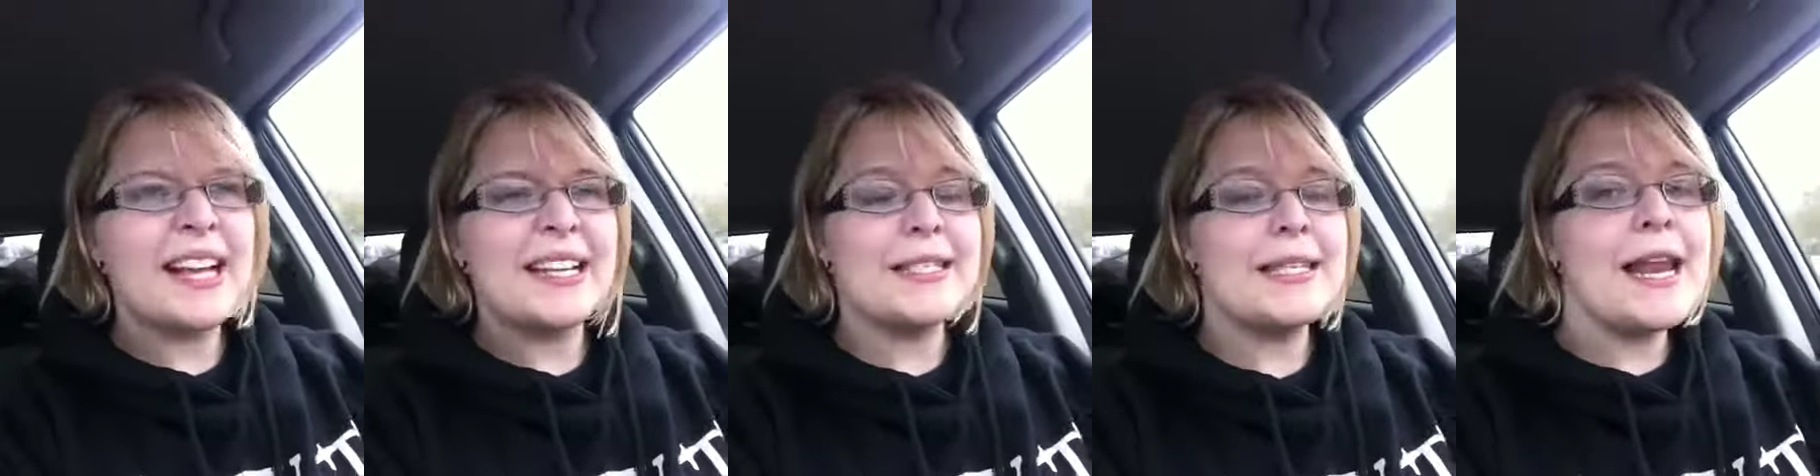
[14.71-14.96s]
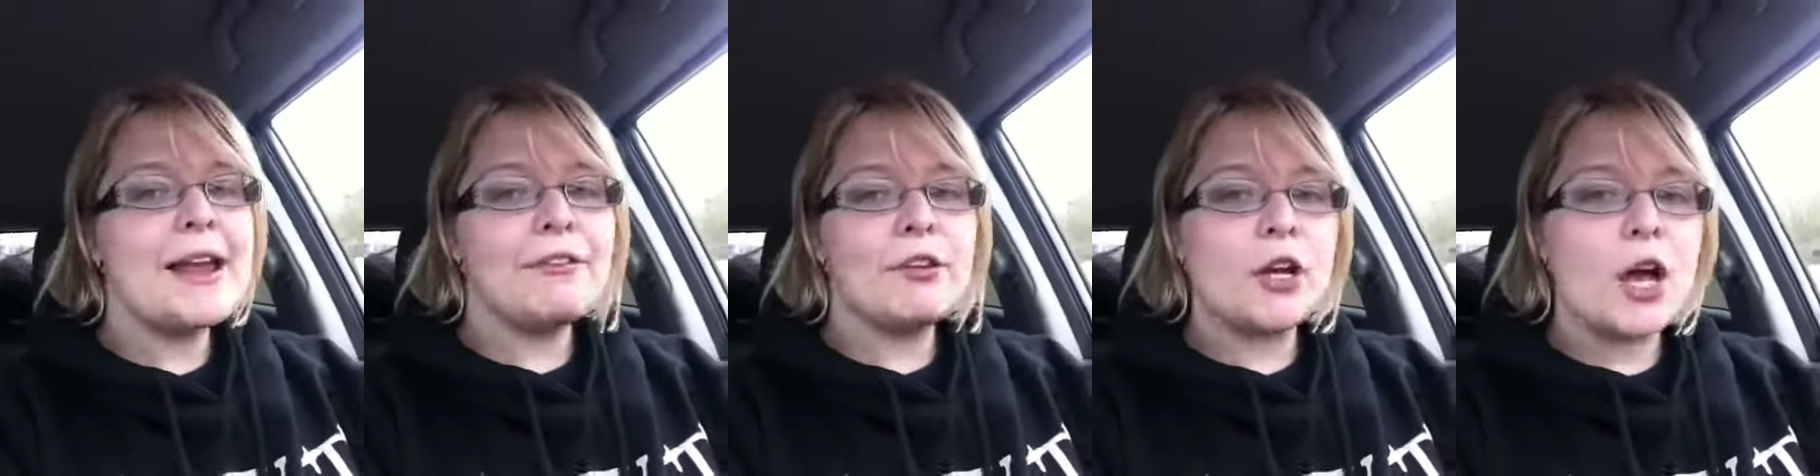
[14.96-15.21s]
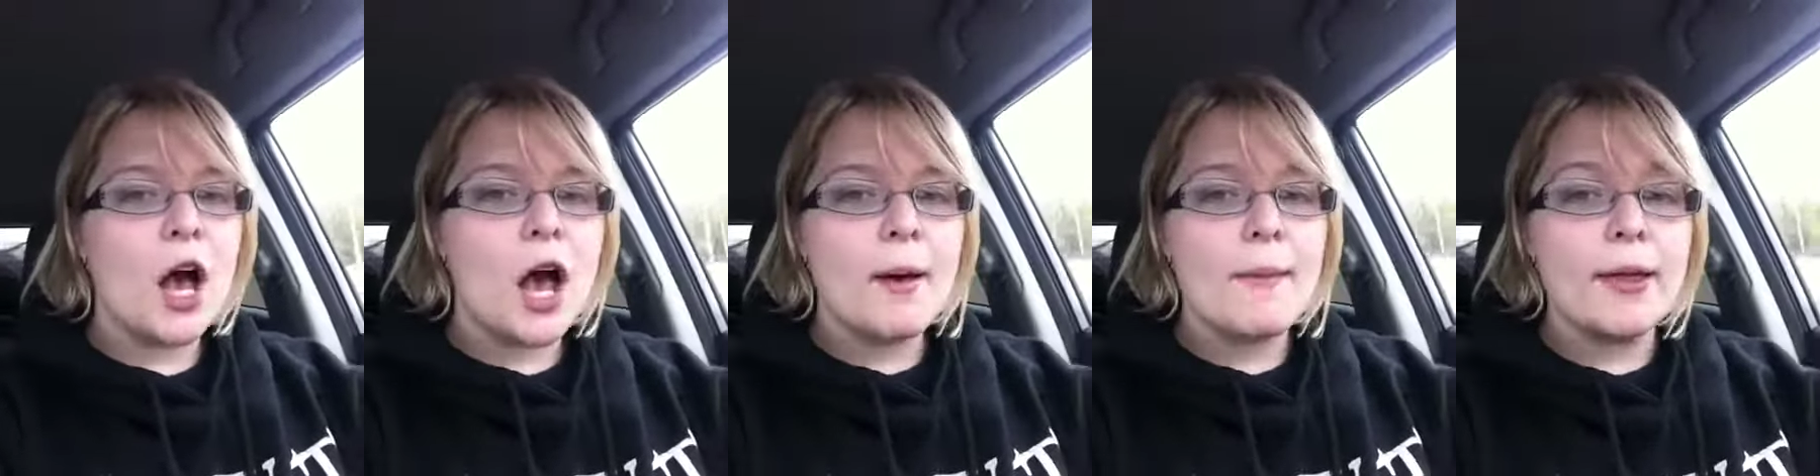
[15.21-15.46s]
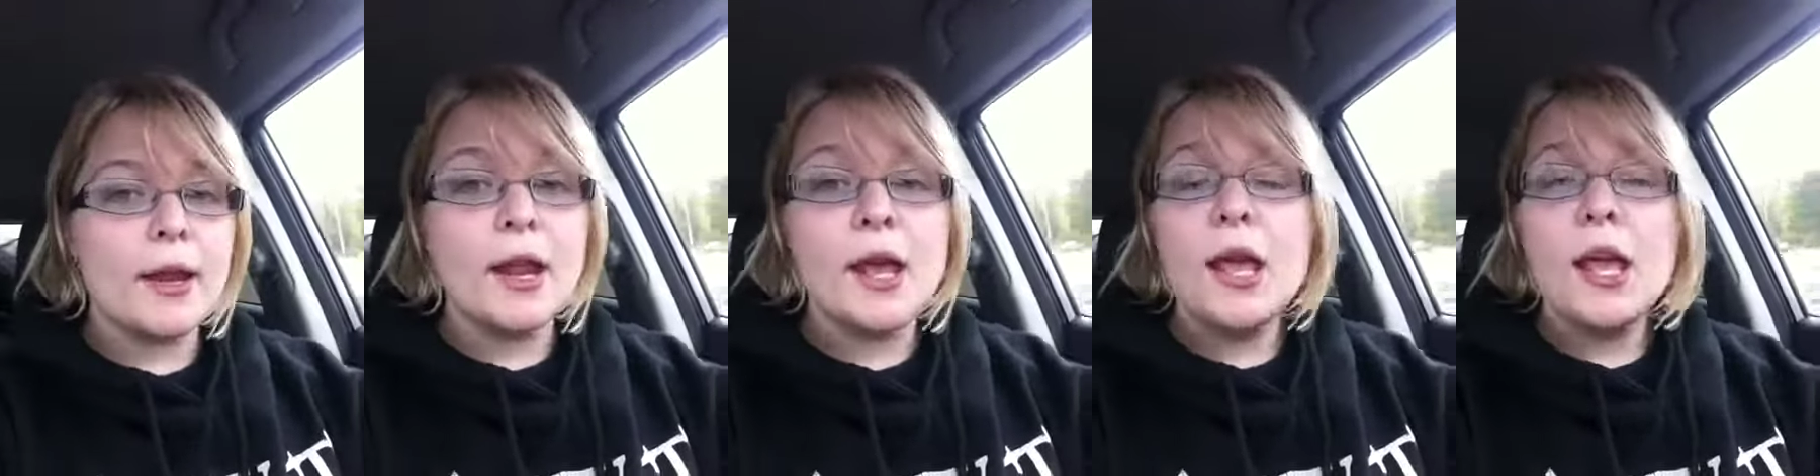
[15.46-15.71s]
It's never
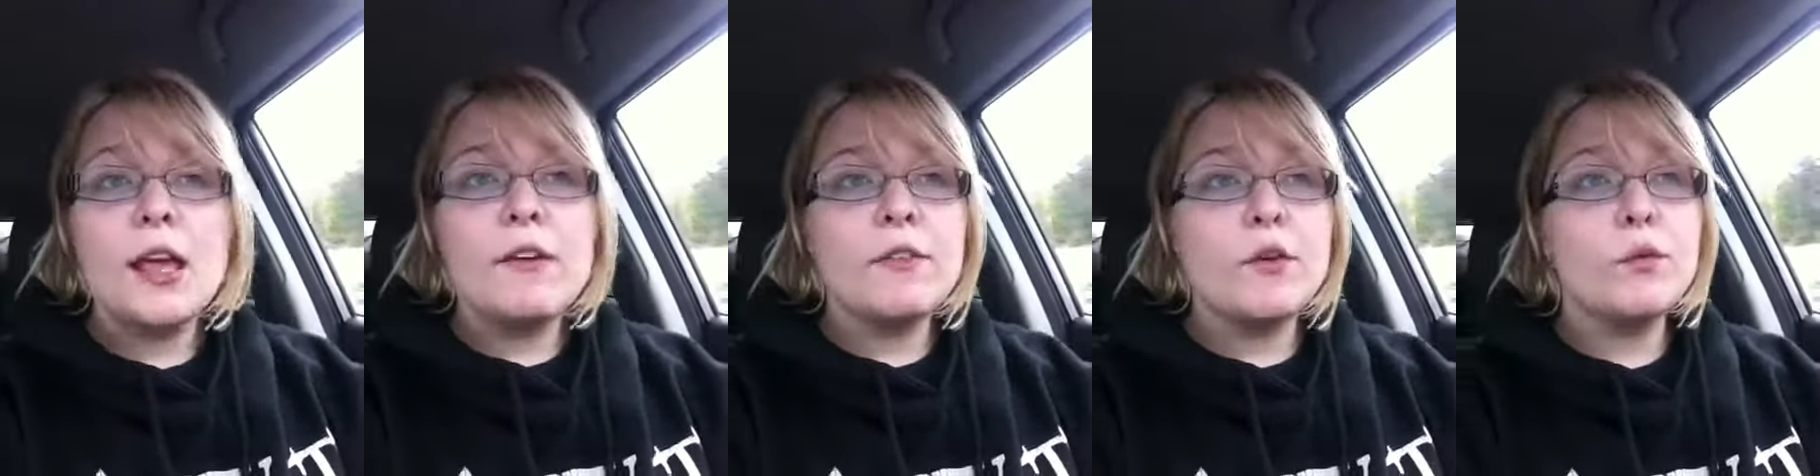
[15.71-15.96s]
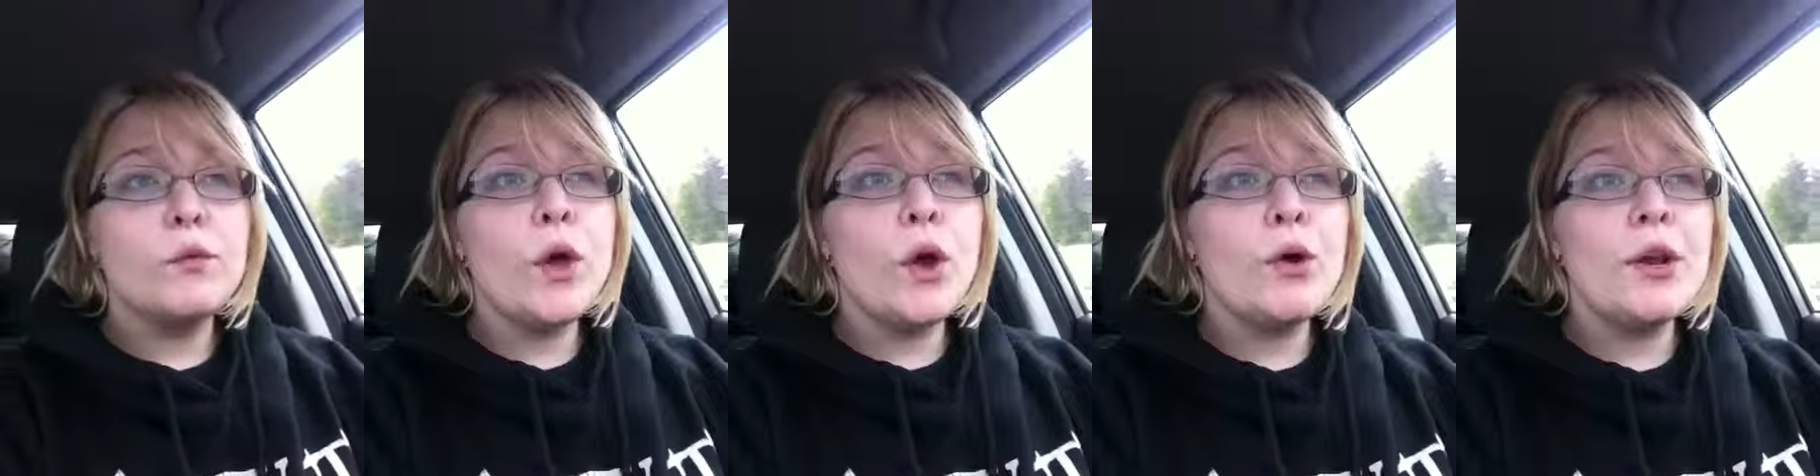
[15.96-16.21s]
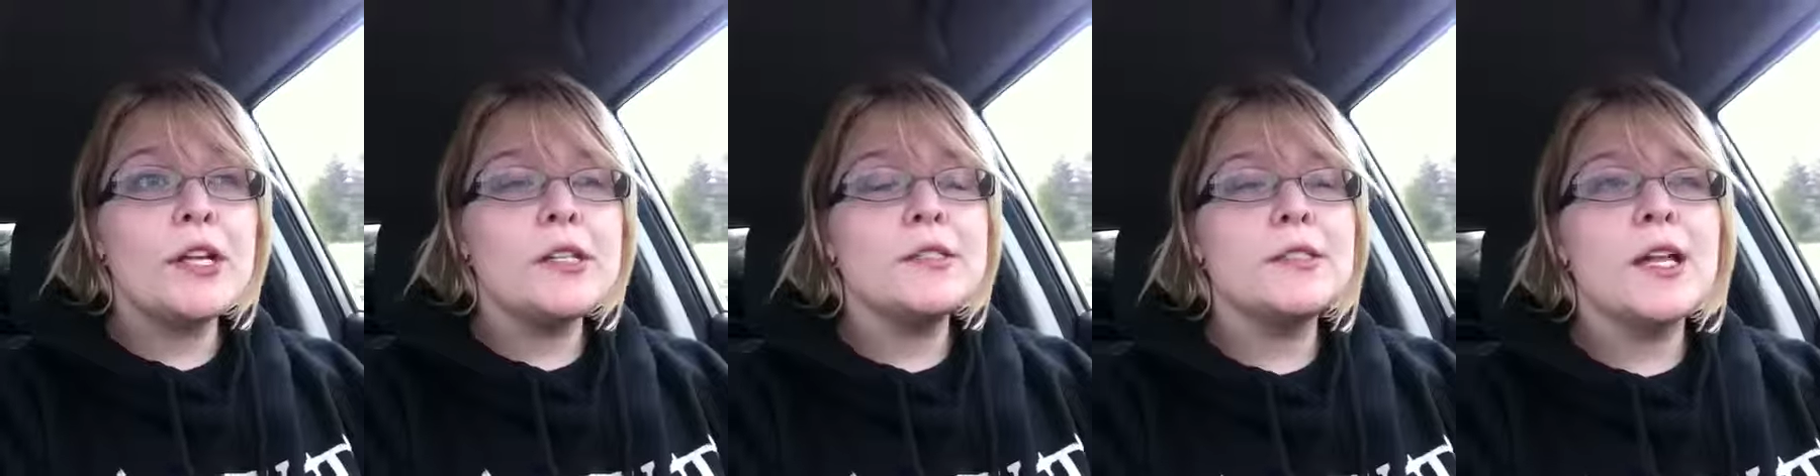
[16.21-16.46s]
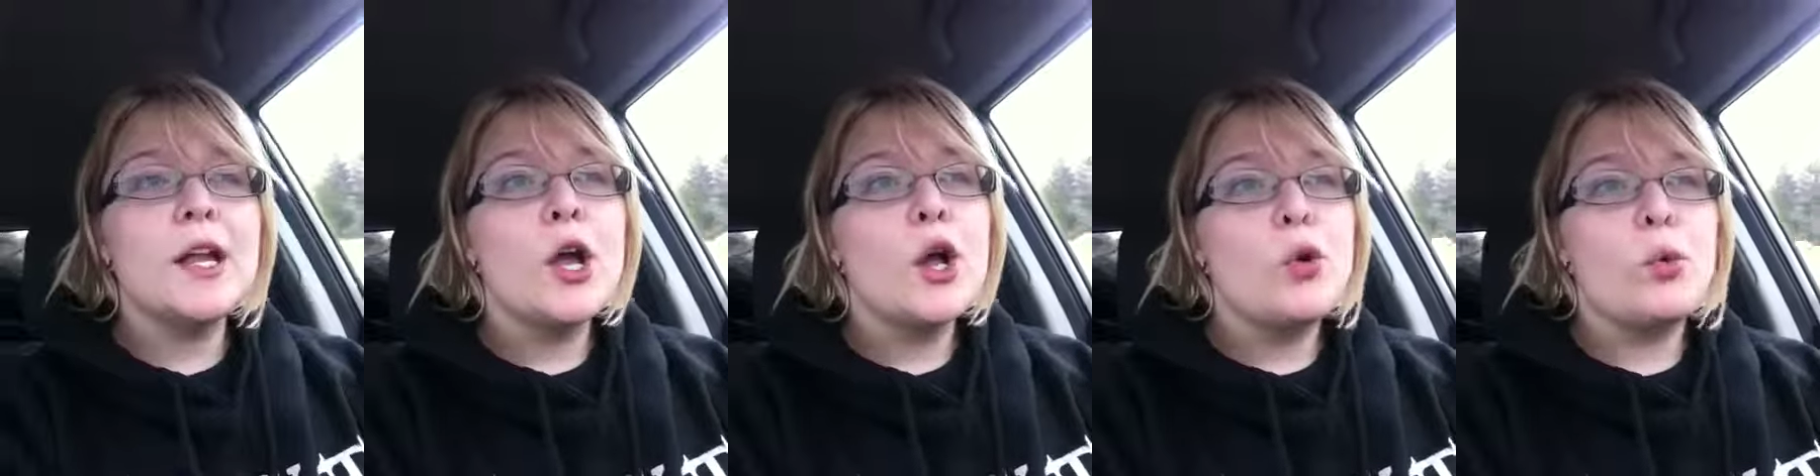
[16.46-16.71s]
common. If you've
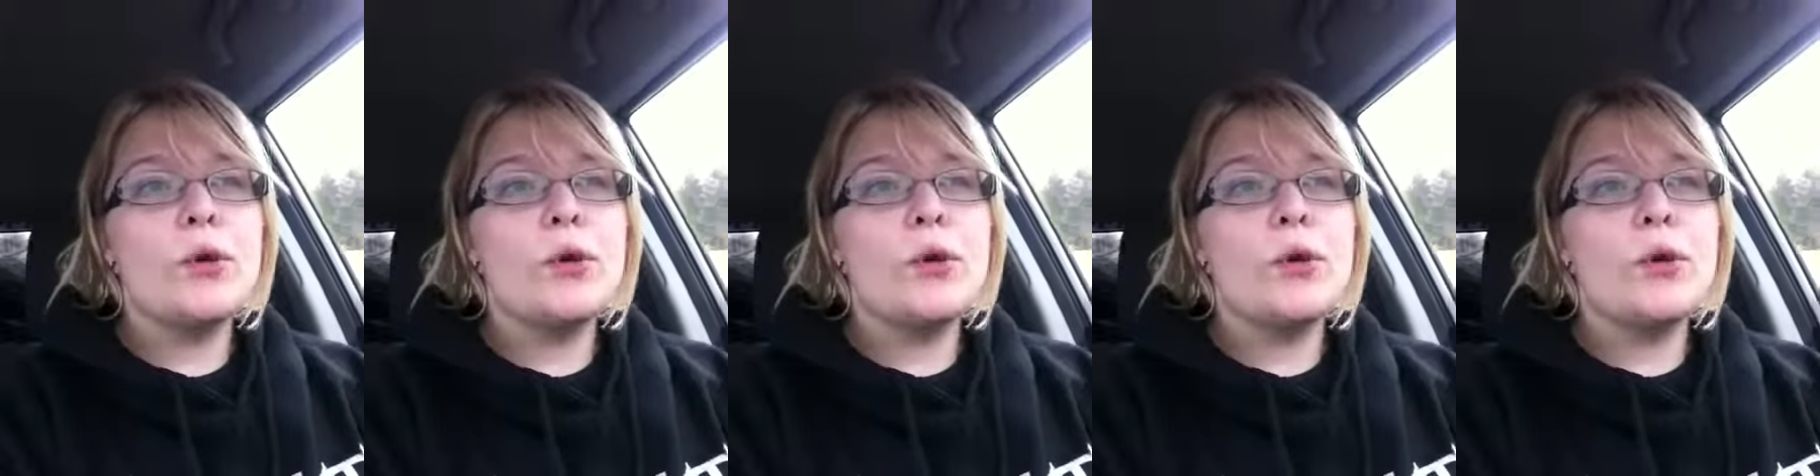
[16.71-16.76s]
noticed,